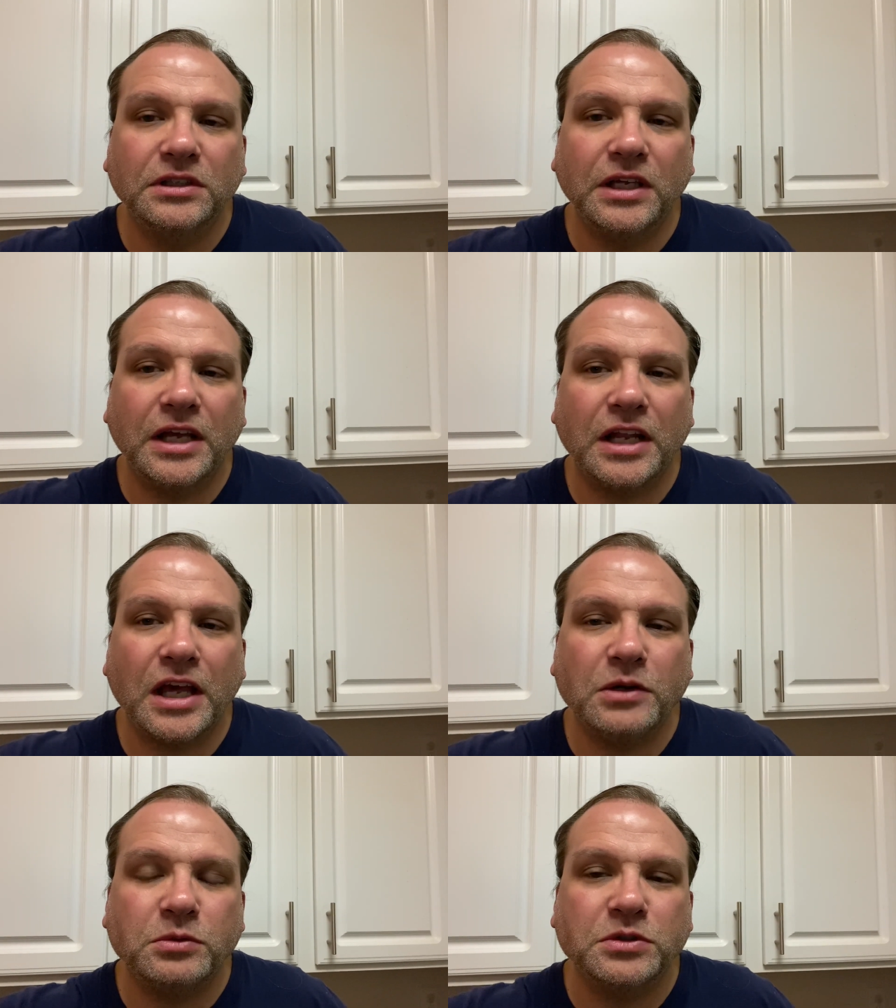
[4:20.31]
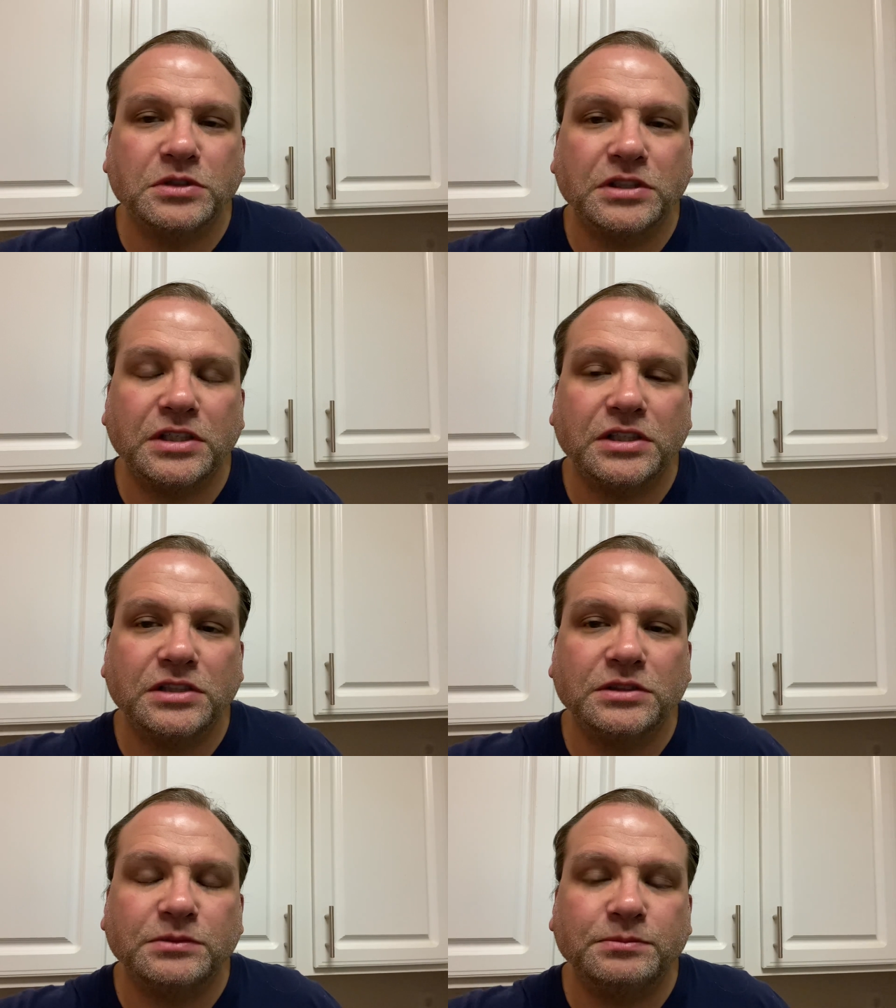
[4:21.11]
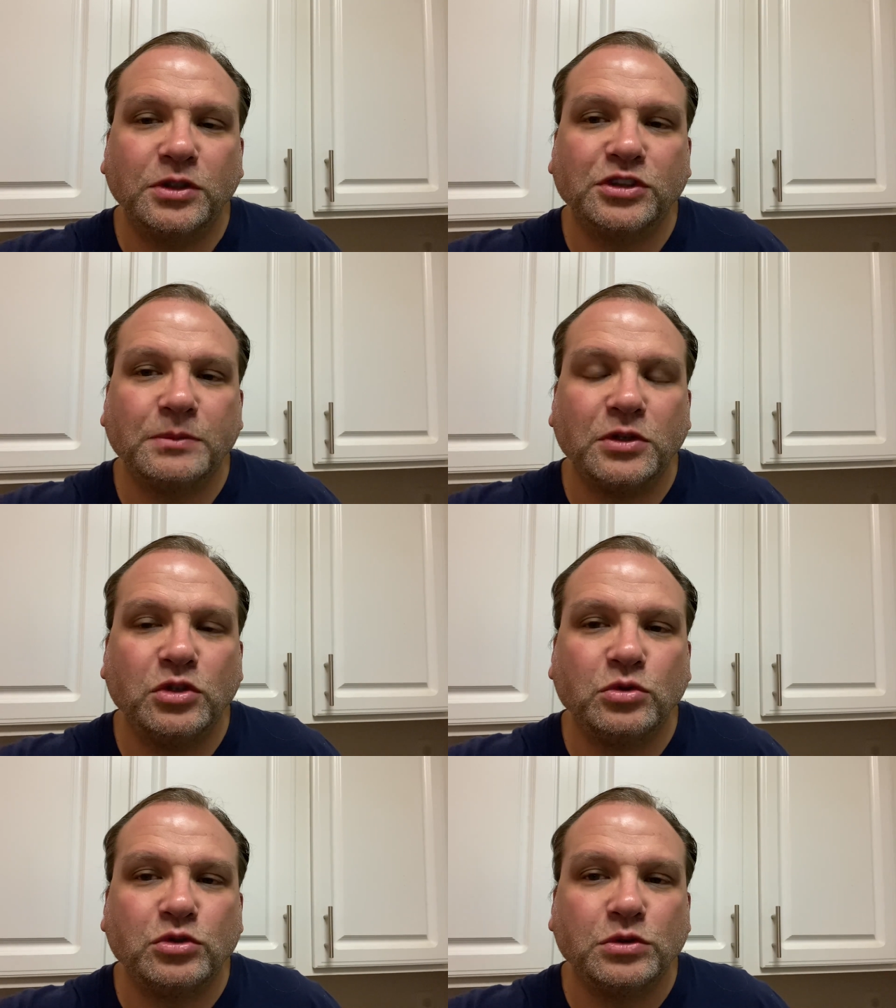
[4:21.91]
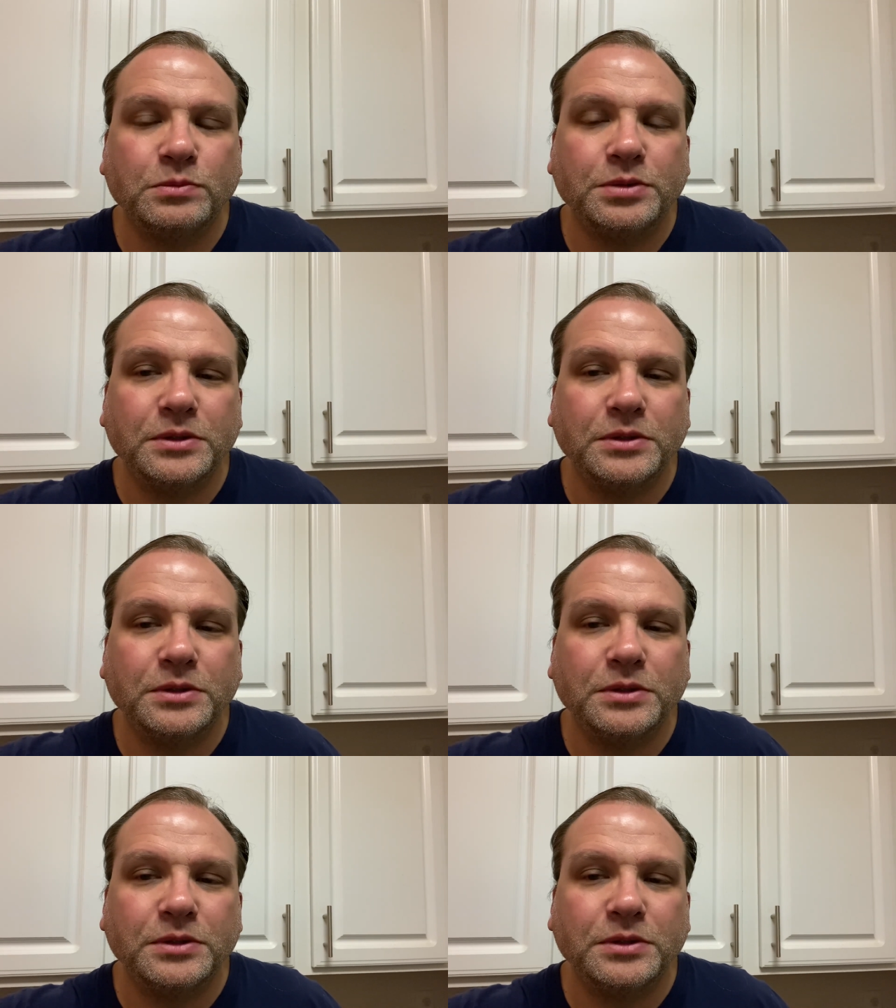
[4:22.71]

And I will post something on YouTube.